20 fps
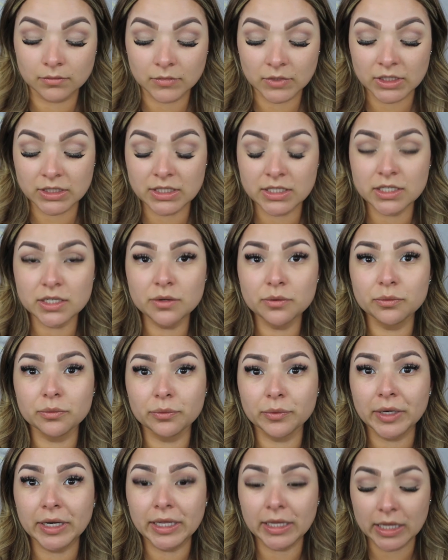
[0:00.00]
This is a
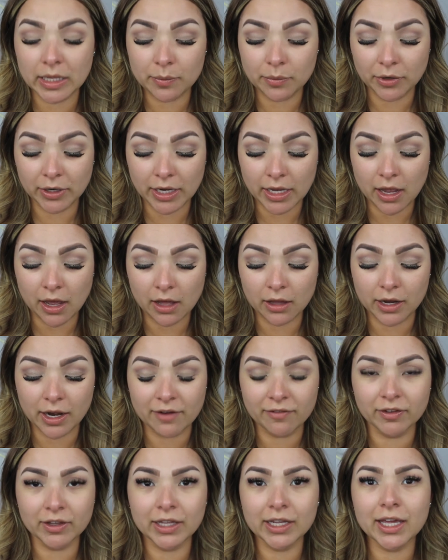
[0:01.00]
really pretty color. I
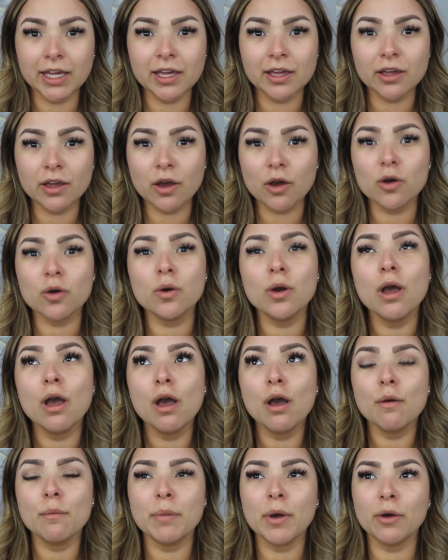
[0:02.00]
feel like it can go
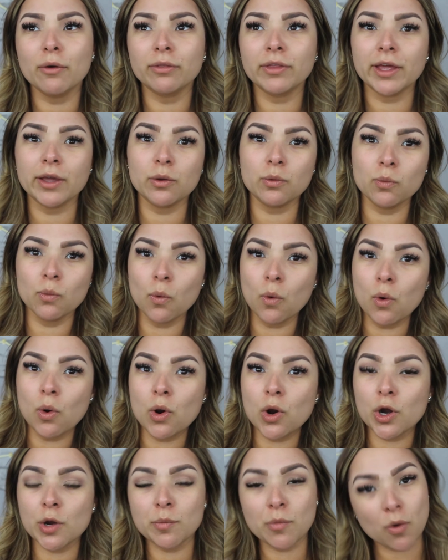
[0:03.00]
both like
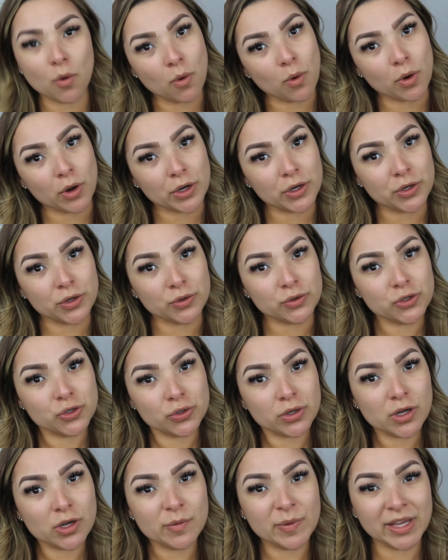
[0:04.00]
warm or
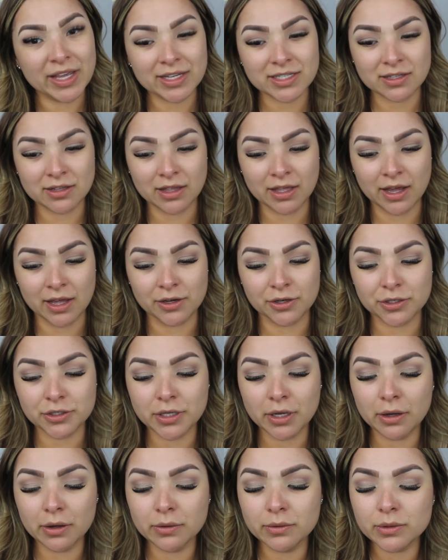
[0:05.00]
neutral because of the
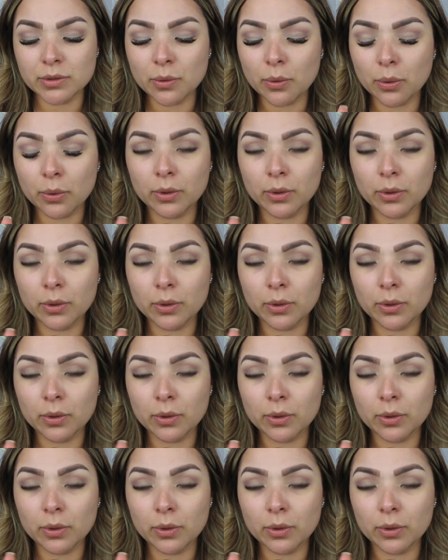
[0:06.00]
undertones.